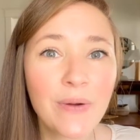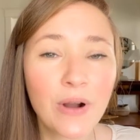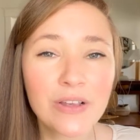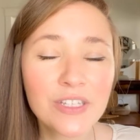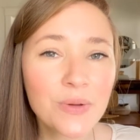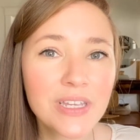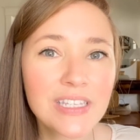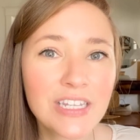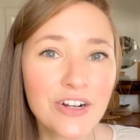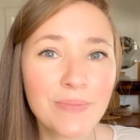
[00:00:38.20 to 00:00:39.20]
were also
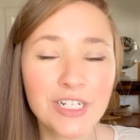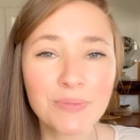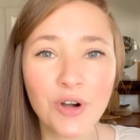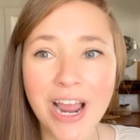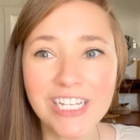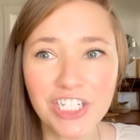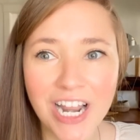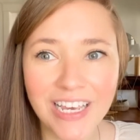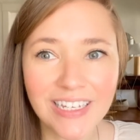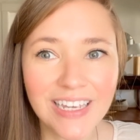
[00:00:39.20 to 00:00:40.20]
considered much more
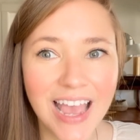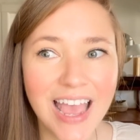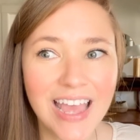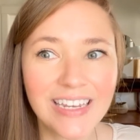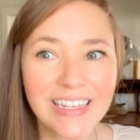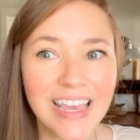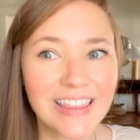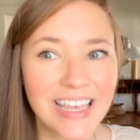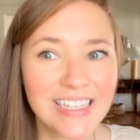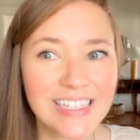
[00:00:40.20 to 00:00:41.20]
hygienic and, get
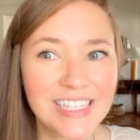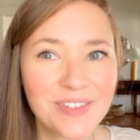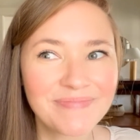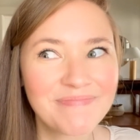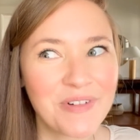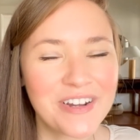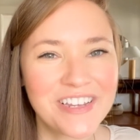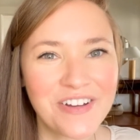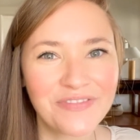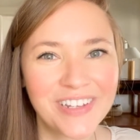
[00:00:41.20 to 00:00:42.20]
this, more
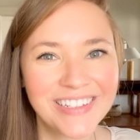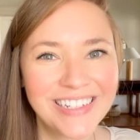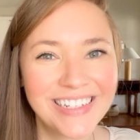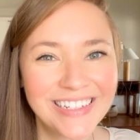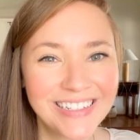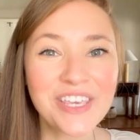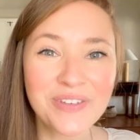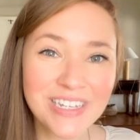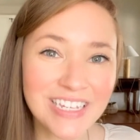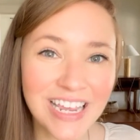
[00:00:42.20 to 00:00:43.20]
eco-friendly. You
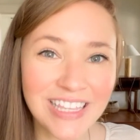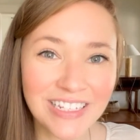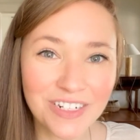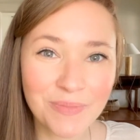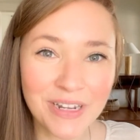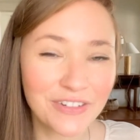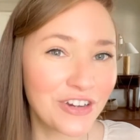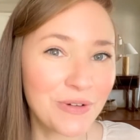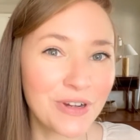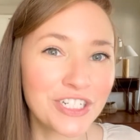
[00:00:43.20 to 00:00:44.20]
can take that little bit of
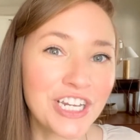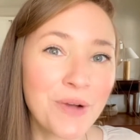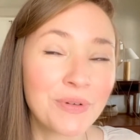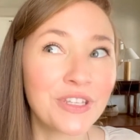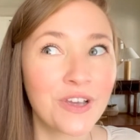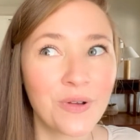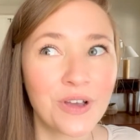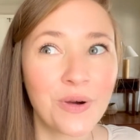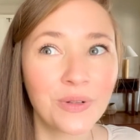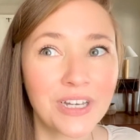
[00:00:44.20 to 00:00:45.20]
greenwashing up with the
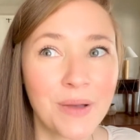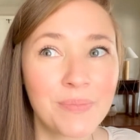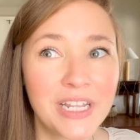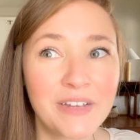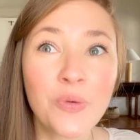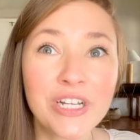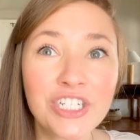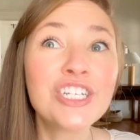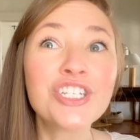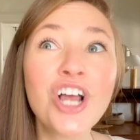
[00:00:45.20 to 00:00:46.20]
Coca-Cola company,
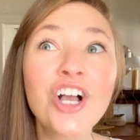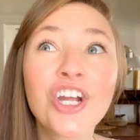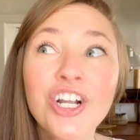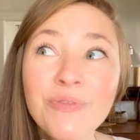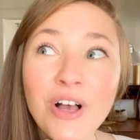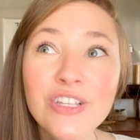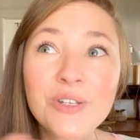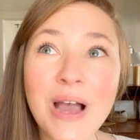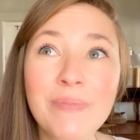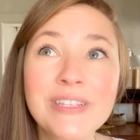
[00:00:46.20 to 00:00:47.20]
which, shocker, also
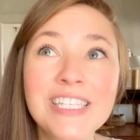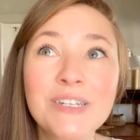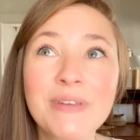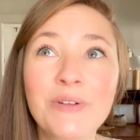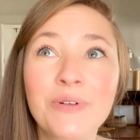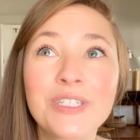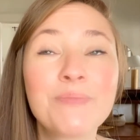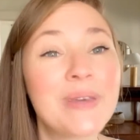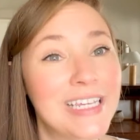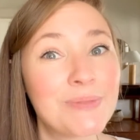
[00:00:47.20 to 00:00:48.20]
happens to be the world's
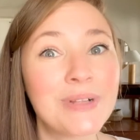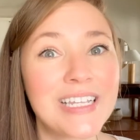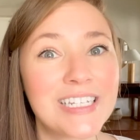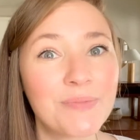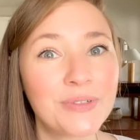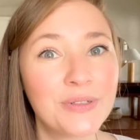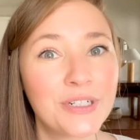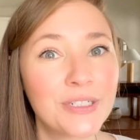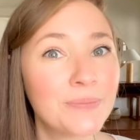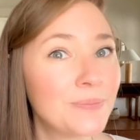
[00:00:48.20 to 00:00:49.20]
biggest plastic polluter.